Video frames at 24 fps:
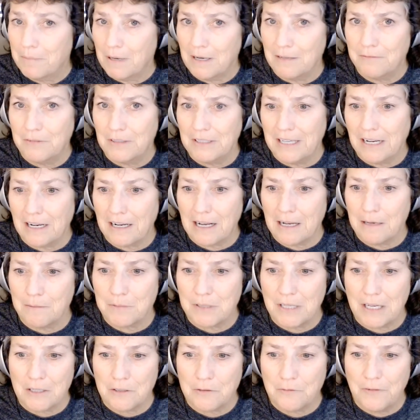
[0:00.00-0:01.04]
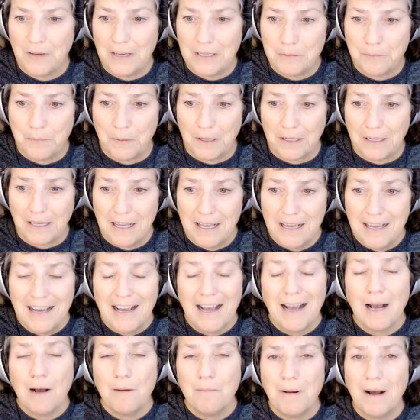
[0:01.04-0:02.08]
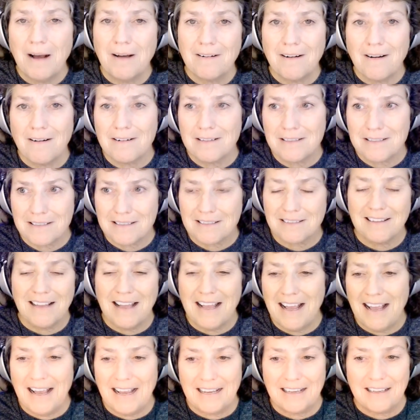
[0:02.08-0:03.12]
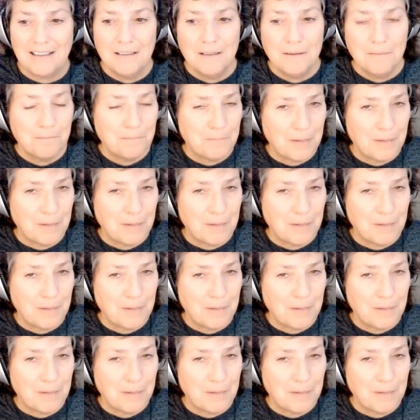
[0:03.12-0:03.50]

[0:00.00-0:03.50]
Podfeet.com/Facebook. How about our Slack?